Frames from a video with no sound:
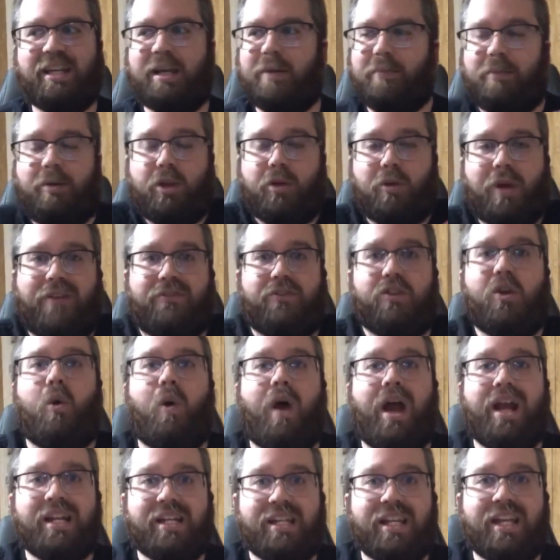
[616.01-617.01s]
But you have no
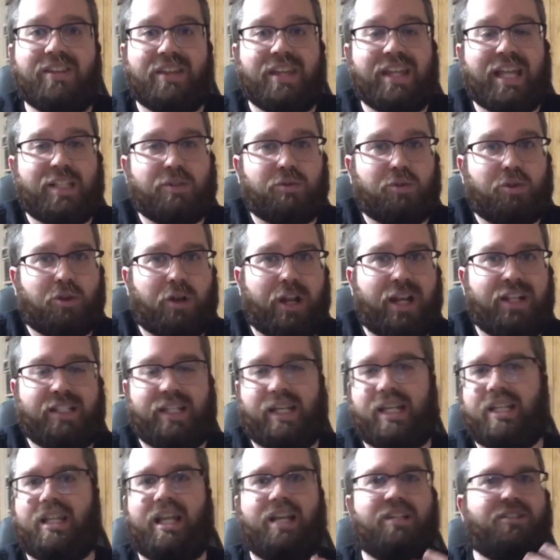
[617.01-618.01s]
idea that that's what they're
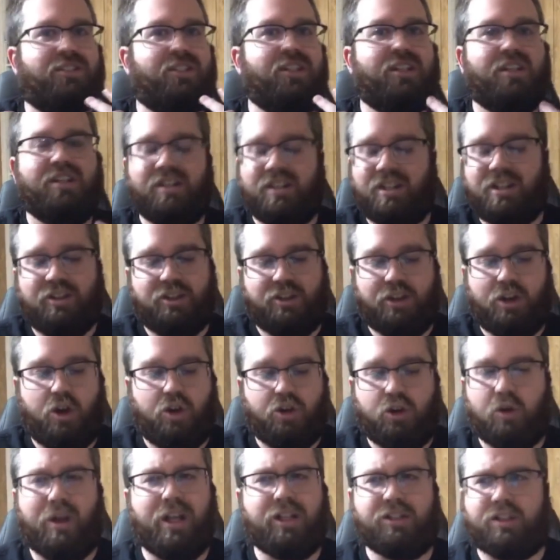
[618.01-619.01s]
hinting, unless, you know,
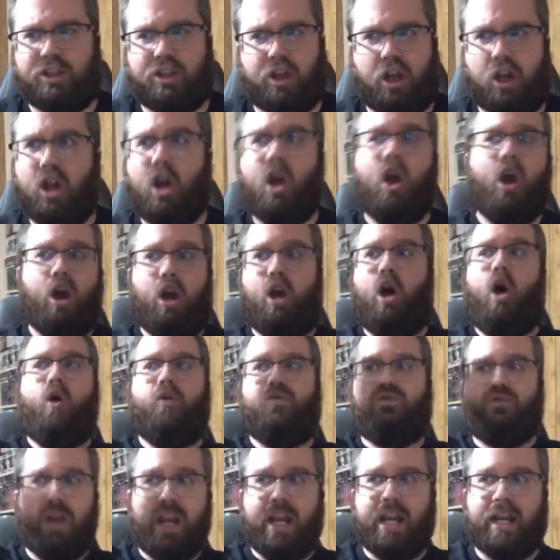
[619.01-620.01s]
you instantly thought, oh,
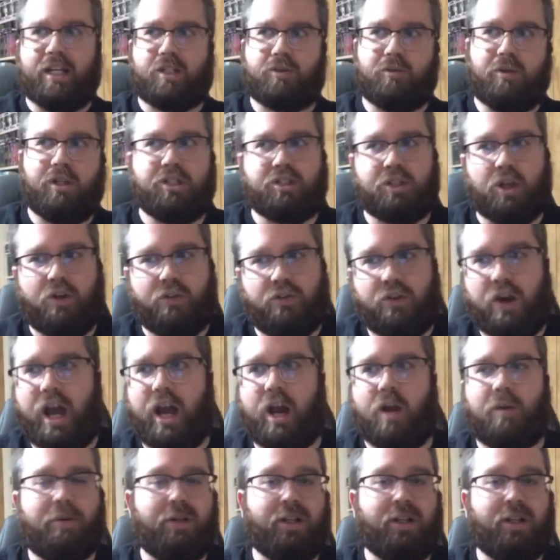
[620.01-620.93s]
Phoenix, when he saw fire.